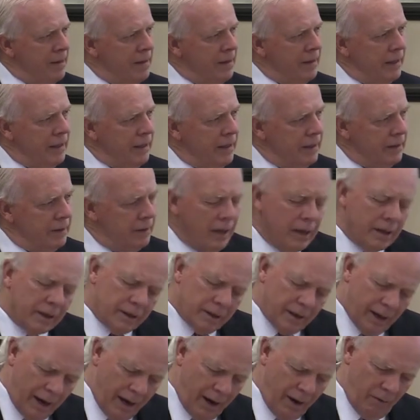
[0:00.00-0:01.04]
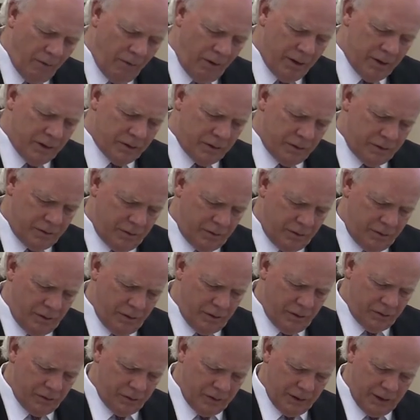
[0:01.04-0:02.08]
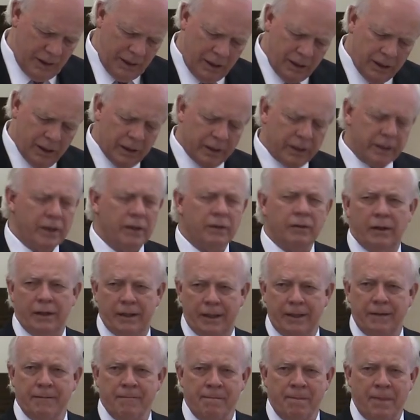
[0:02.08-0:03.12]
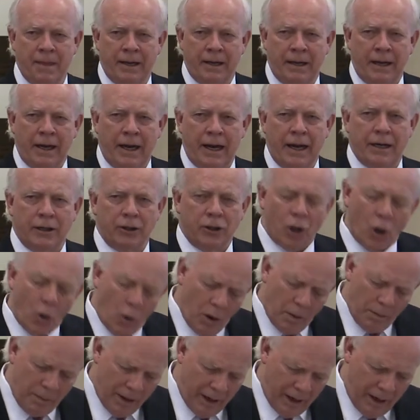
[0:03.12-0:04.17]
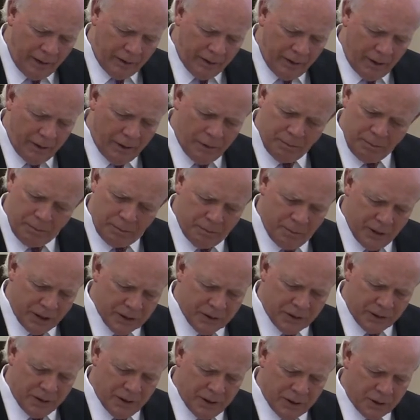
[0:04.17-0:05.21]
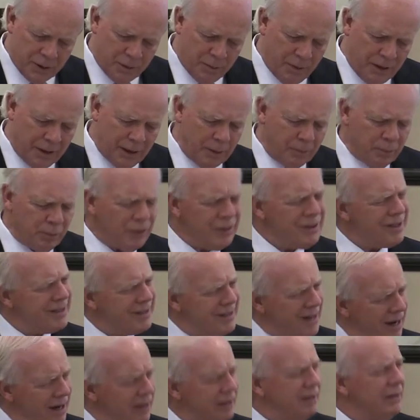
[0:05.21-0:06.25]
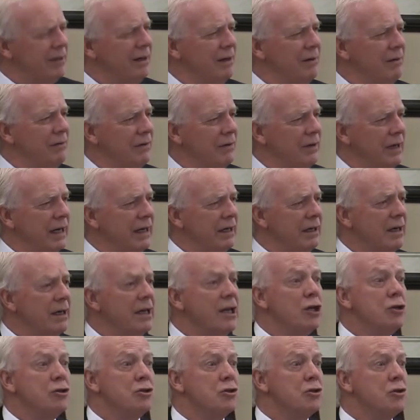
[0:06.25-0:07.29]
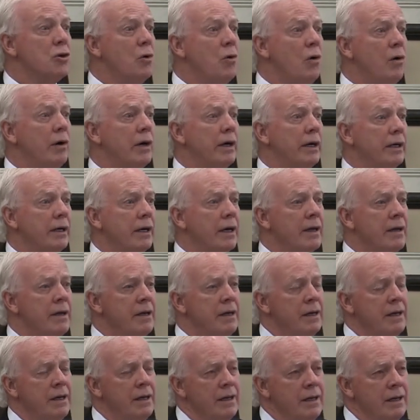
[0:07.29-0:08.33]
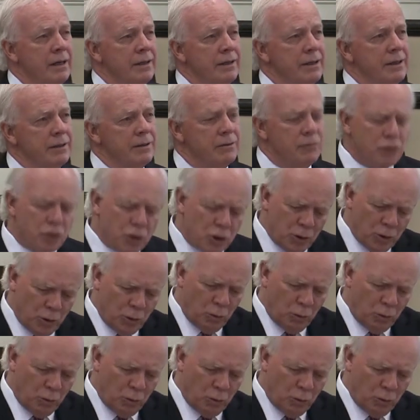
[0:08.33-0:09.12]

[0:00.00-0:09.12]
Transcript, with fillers: and allow us to see clearly and go about our business being productive and enjoying the two